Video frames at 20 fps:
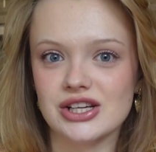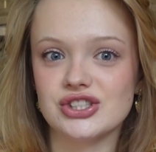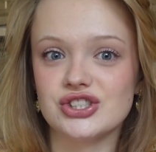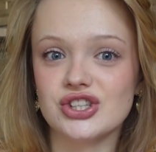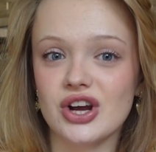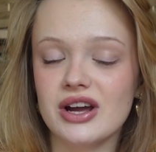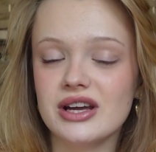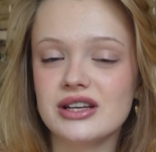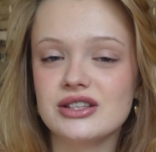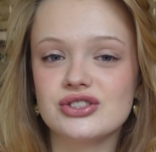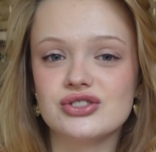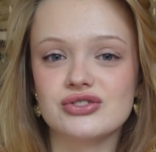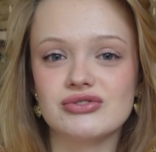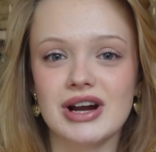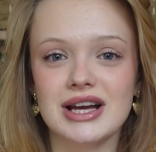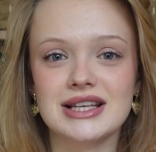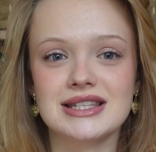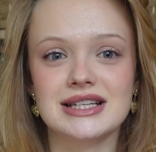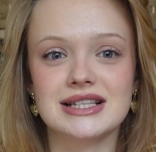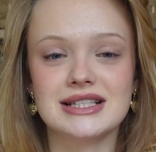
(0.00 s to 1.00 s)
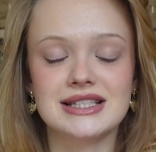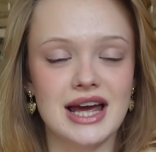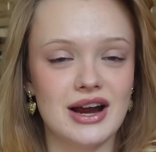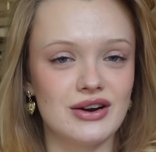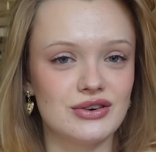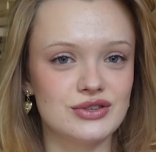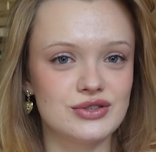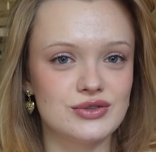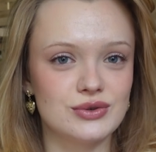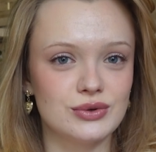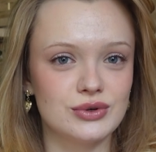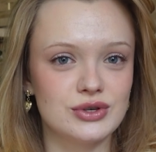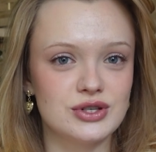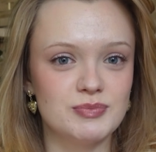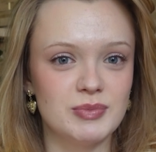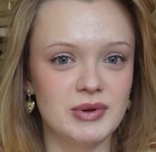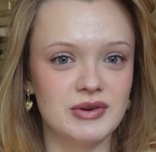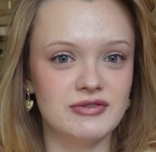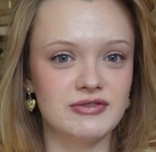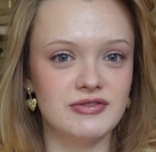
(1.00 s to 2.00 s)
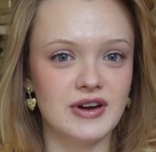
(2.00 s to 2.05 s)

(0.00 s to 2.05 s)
a giant Jurassic pterosaur has been